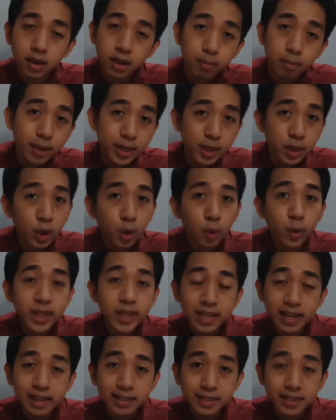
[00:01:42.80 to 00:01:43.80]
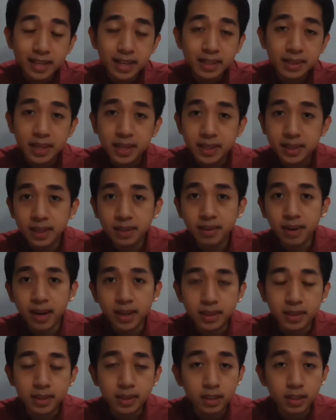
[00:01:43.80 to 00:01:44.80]
But no one else can take the
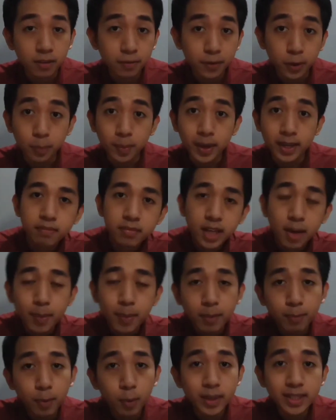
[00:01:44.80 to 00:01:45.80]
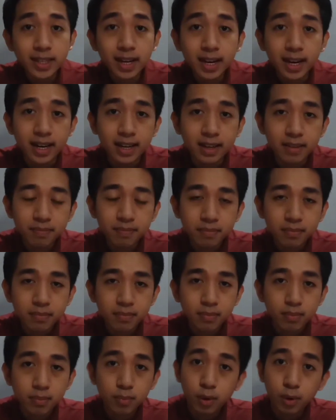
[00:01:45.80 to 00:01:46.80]
credit if you pass. Kapag pumasa ka,
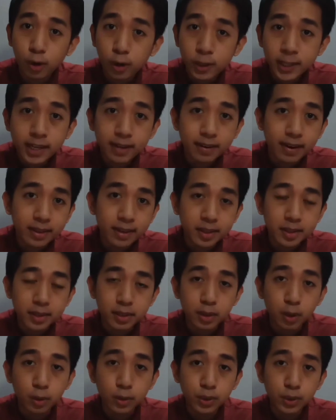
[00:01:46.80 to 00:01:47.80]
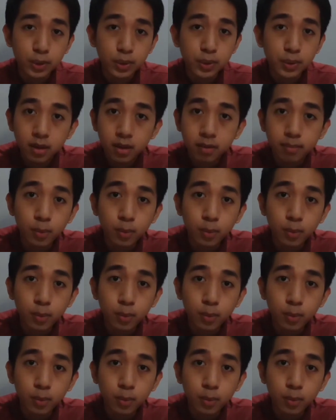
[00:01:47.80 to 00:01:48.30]
all the credit goes to you.